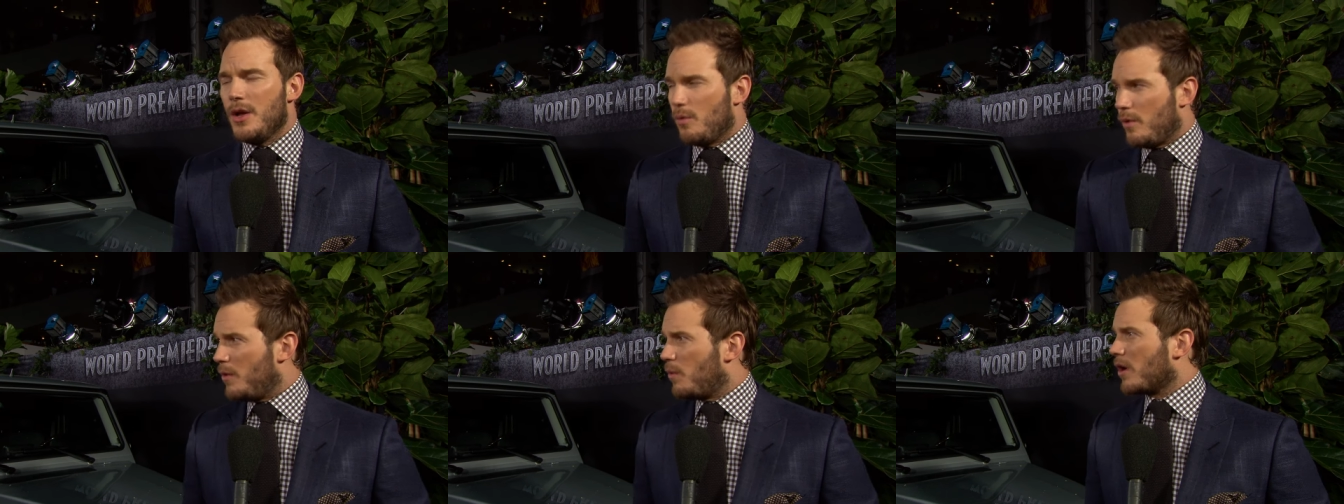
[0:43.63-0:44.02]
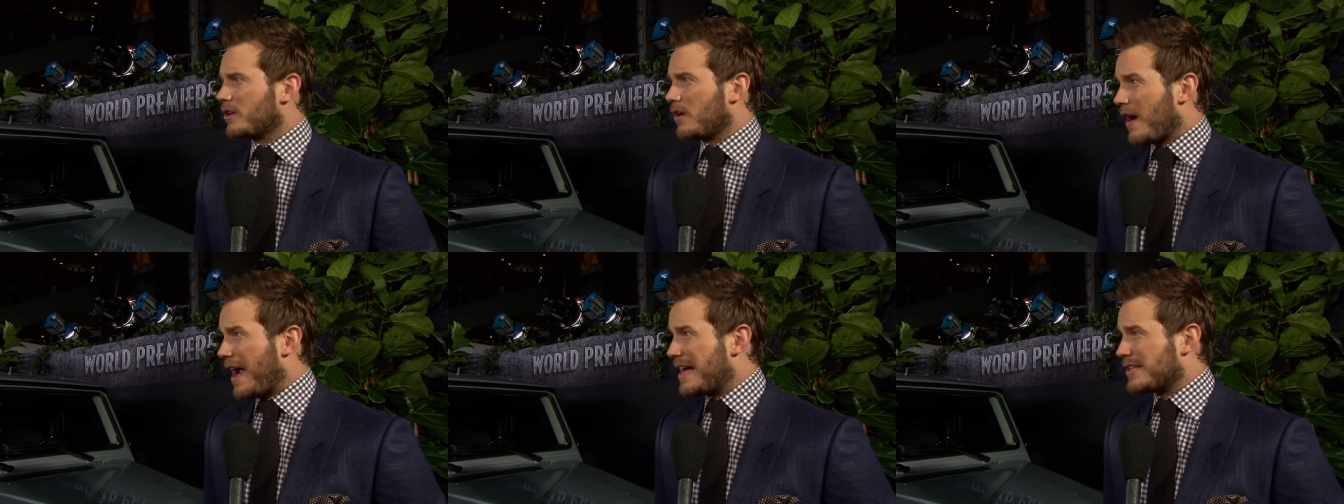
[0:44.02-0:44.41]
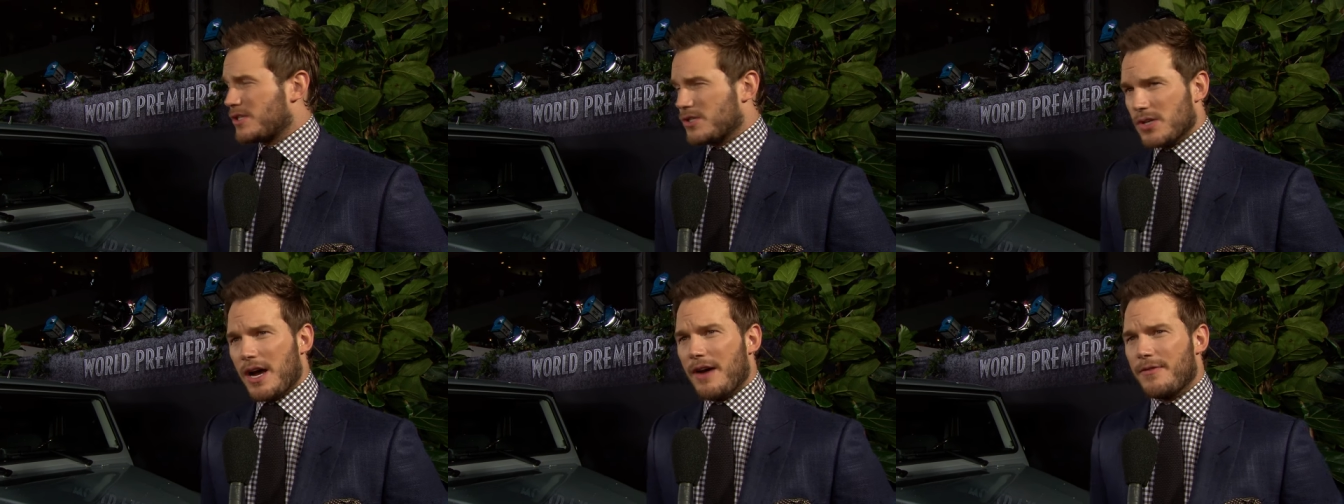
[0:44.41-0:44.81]
We worked our
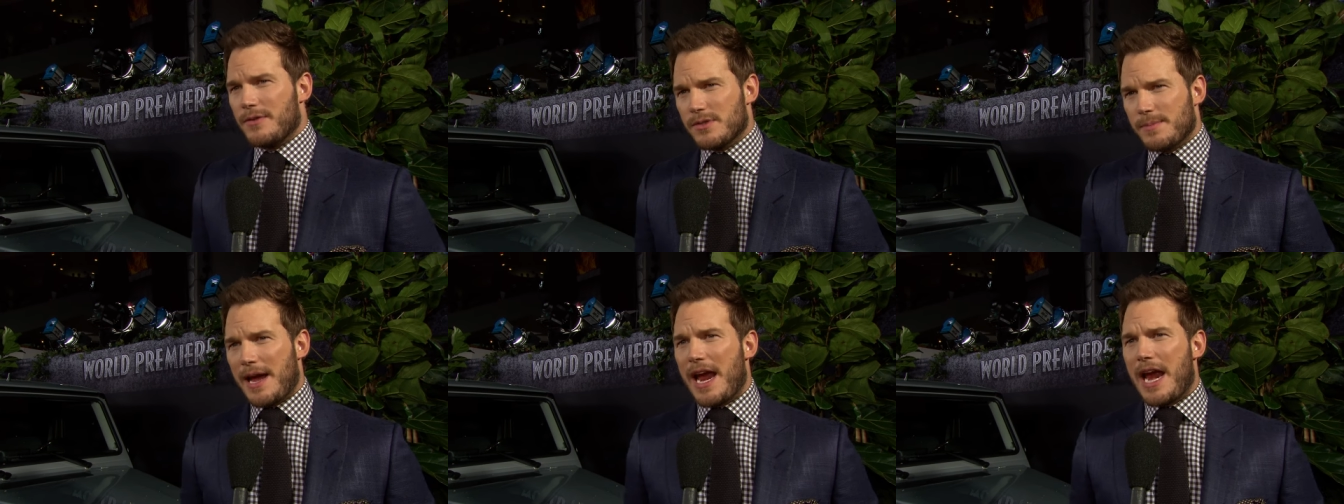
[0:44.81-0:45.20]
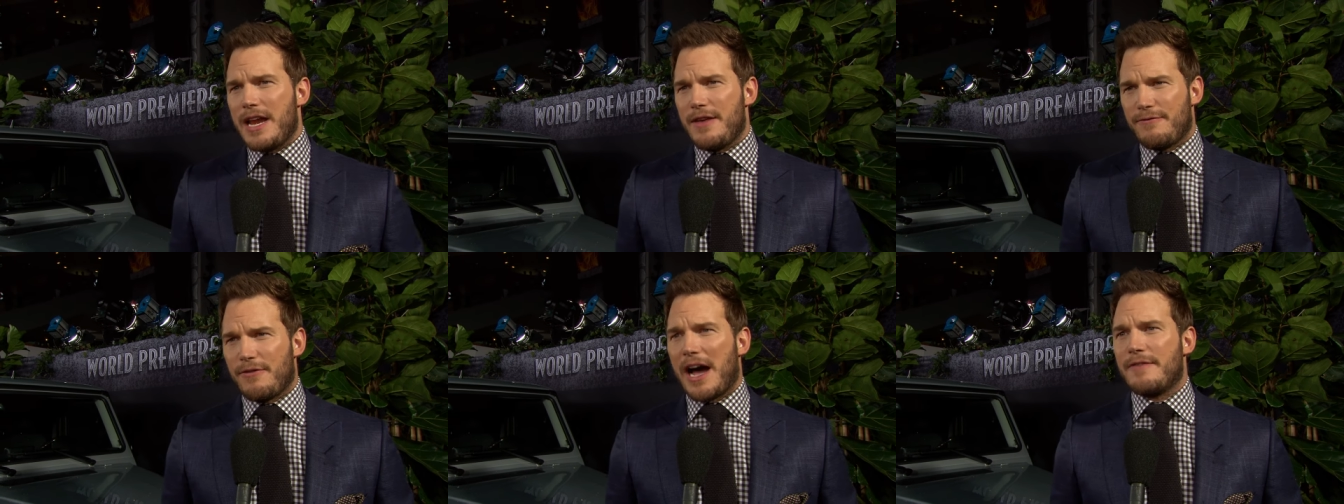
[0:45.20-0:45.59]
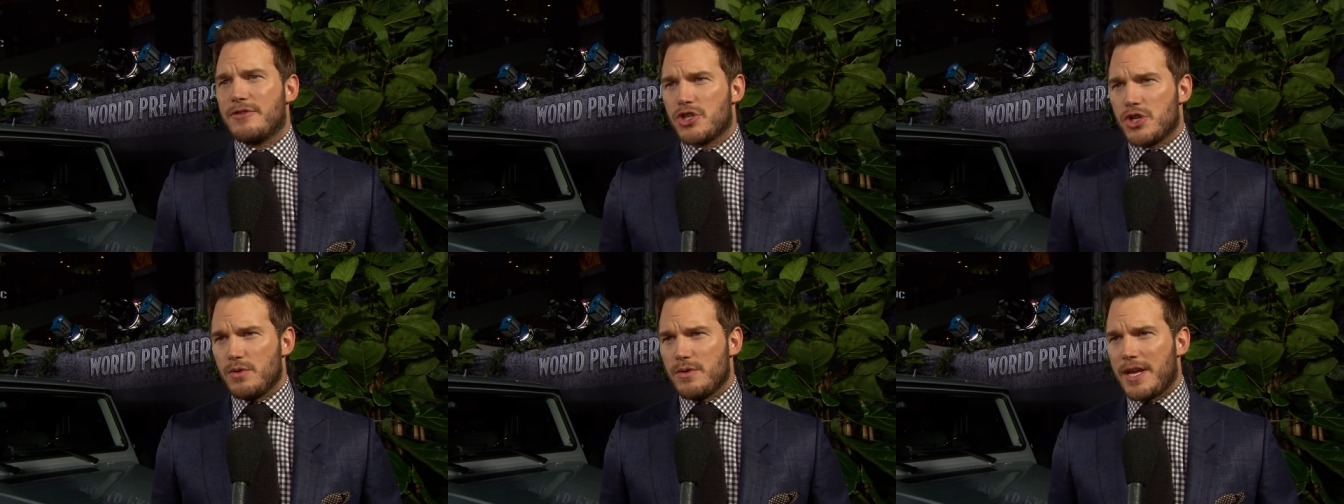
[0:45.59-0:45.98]
asses off. It was about 85
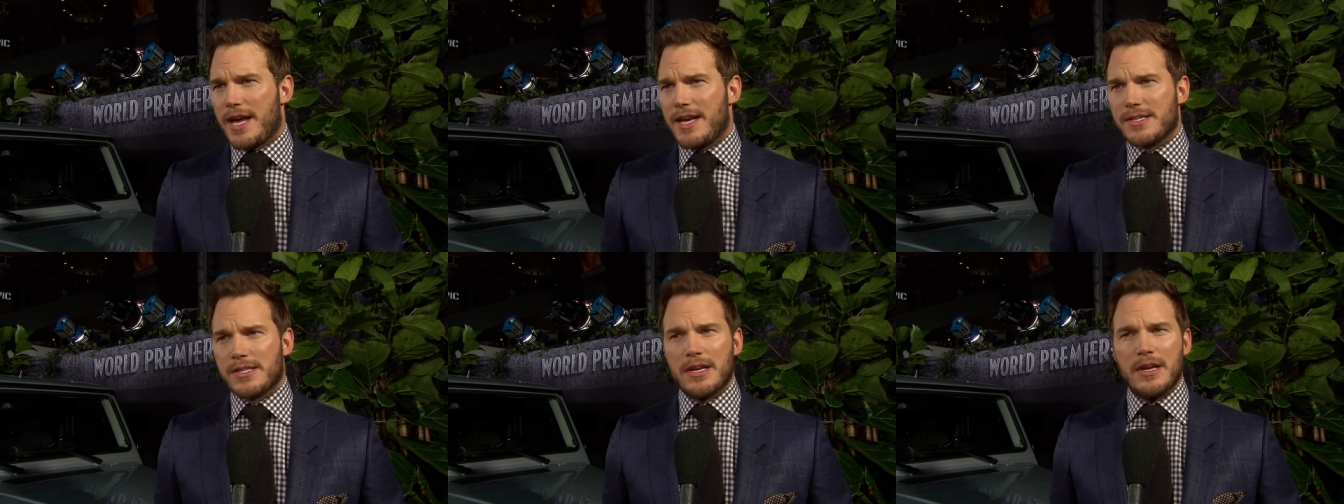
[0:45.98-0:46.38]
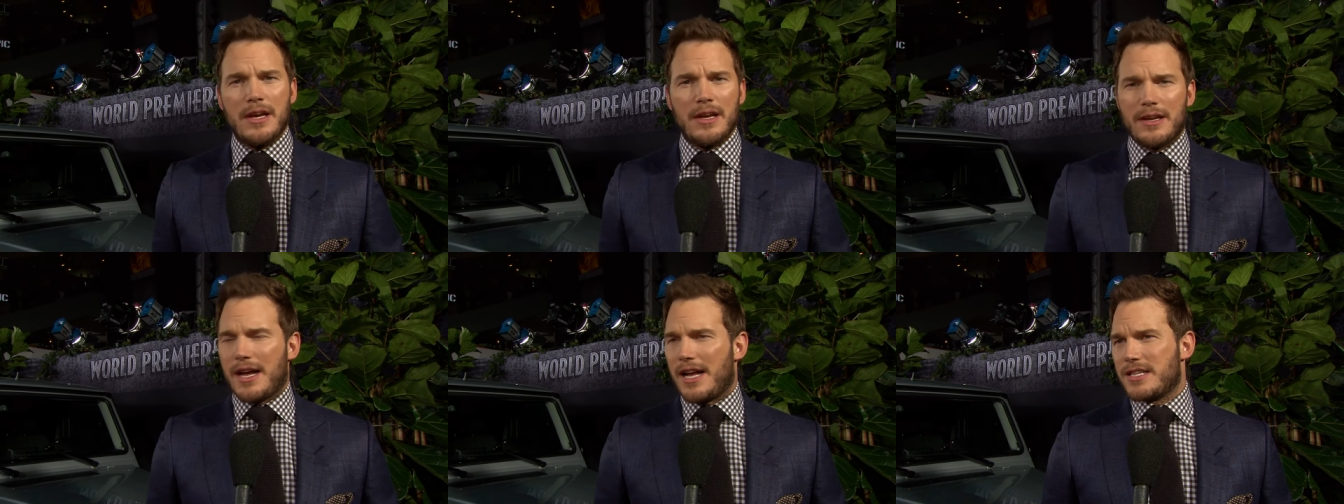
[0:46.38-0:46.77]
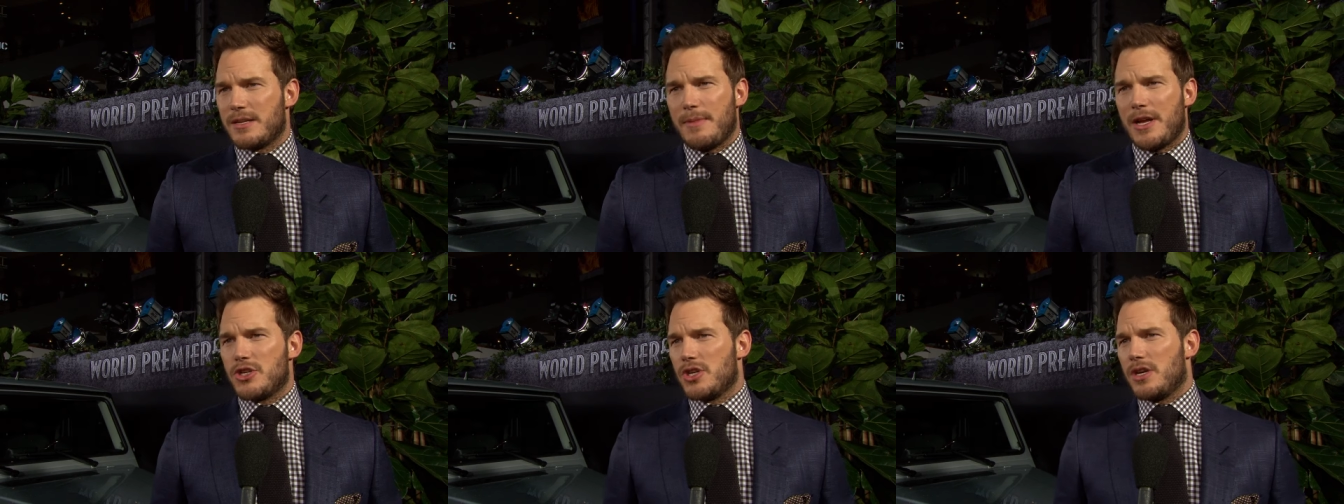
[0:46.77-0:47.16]
shoot days, not to
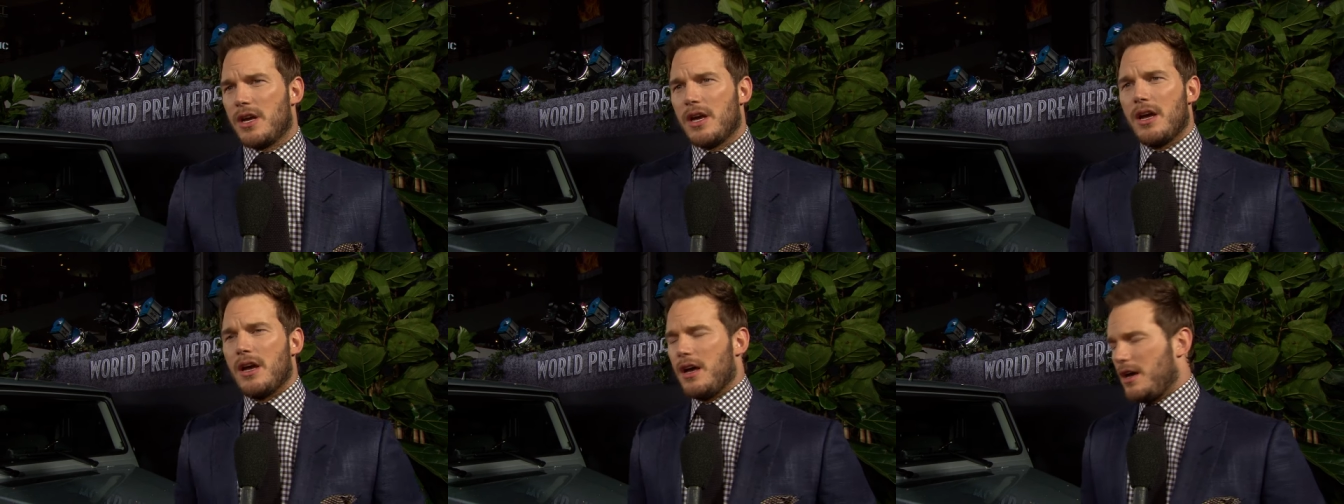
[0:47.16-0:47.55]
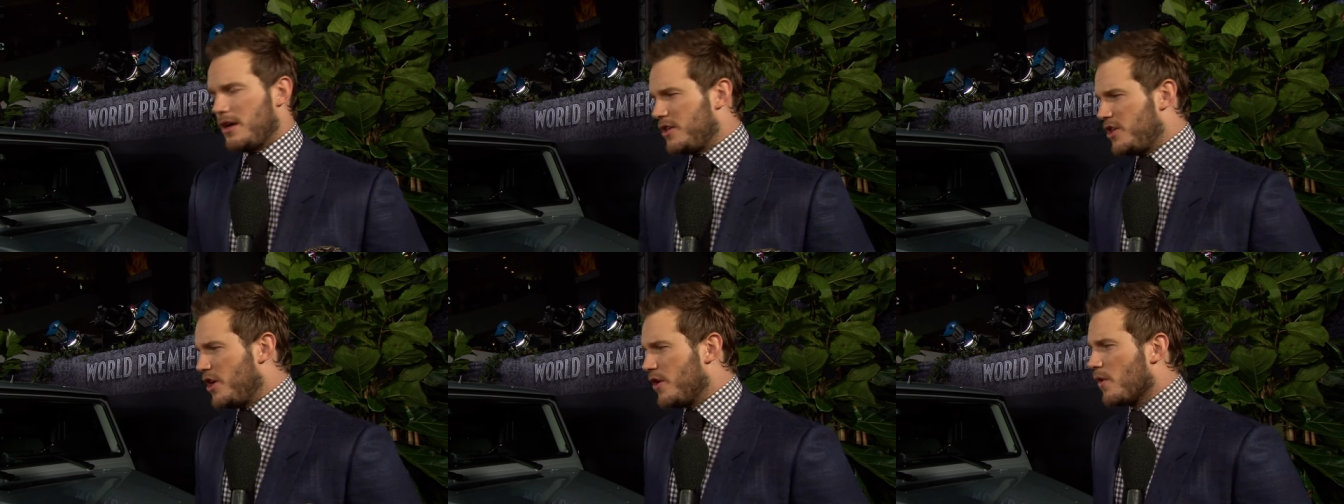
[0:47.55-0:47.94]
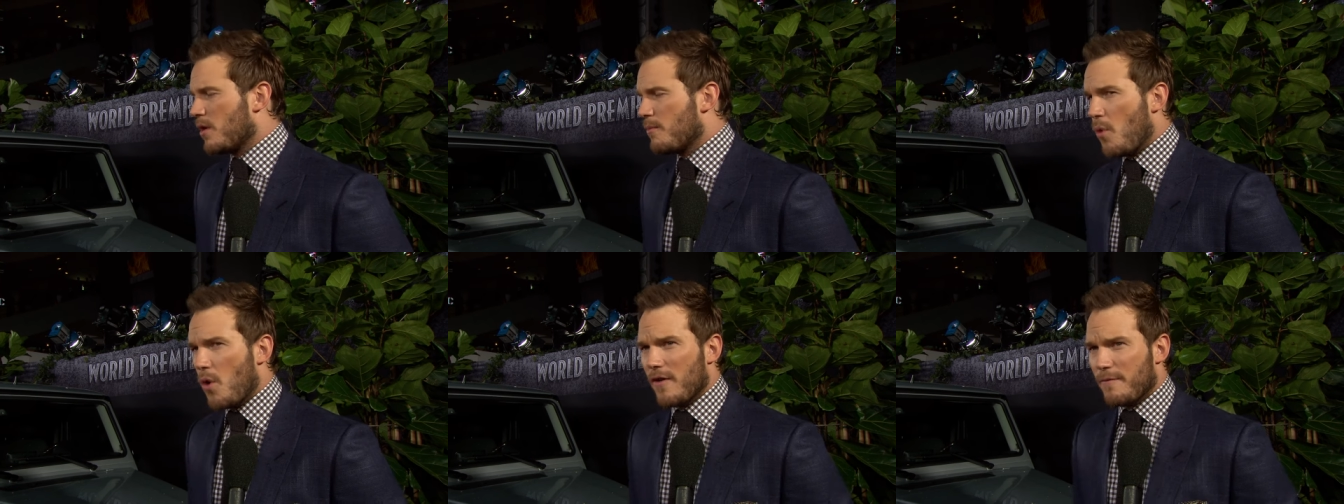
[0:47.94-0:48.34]
mention a, a year or
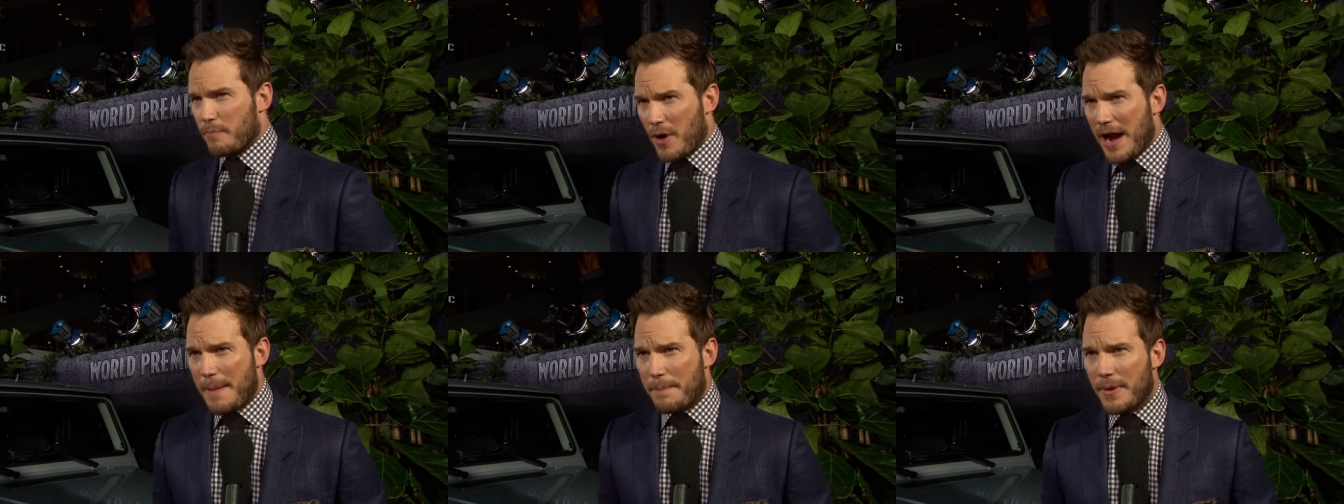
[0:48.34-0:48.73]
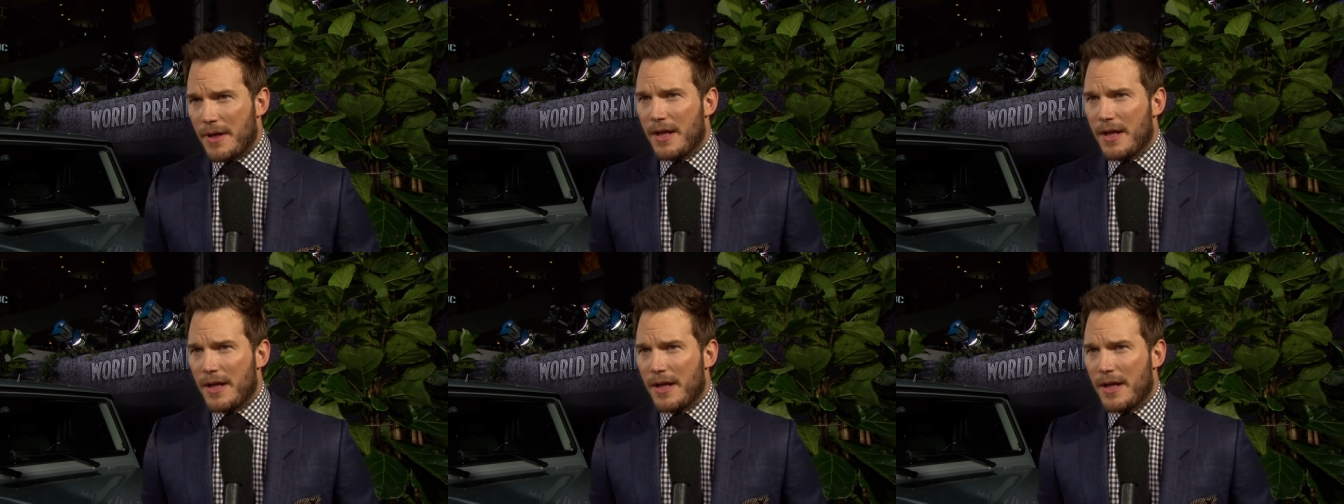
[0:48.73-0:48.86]
more of prep